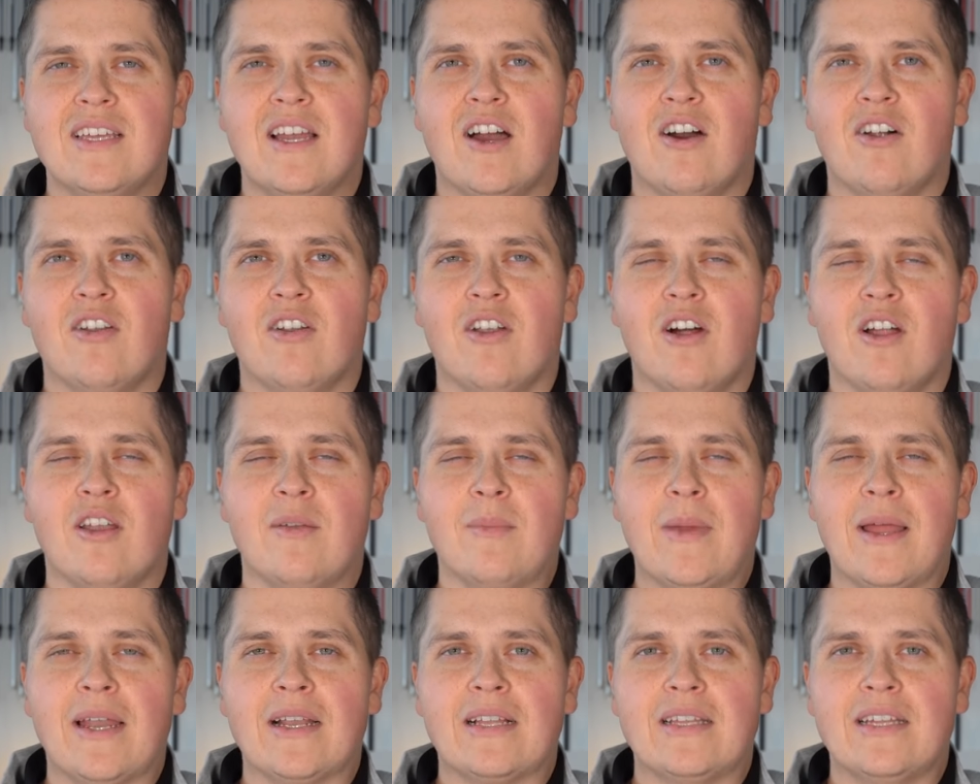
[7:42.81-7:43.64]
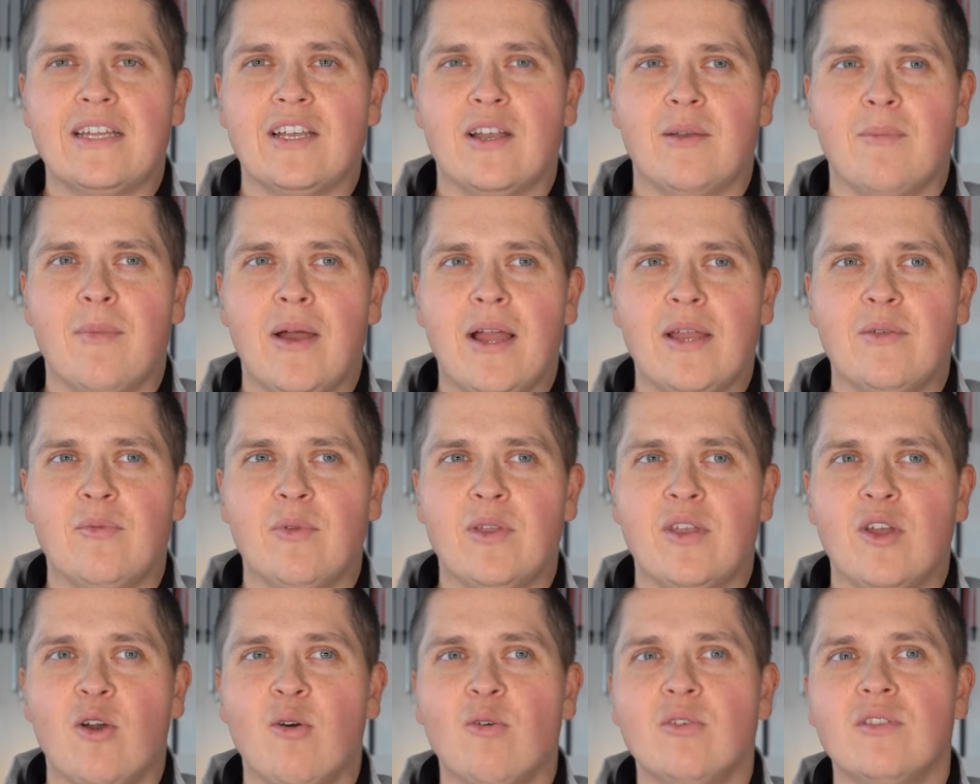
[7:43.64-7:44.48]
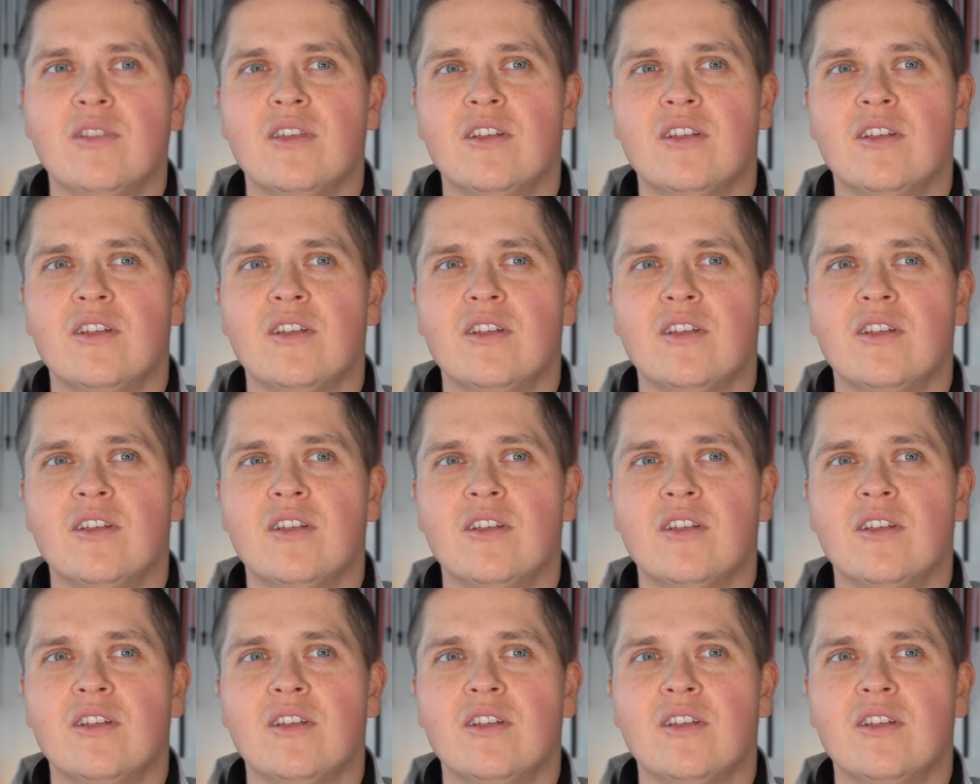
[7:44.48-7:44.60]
automatically in our mind we know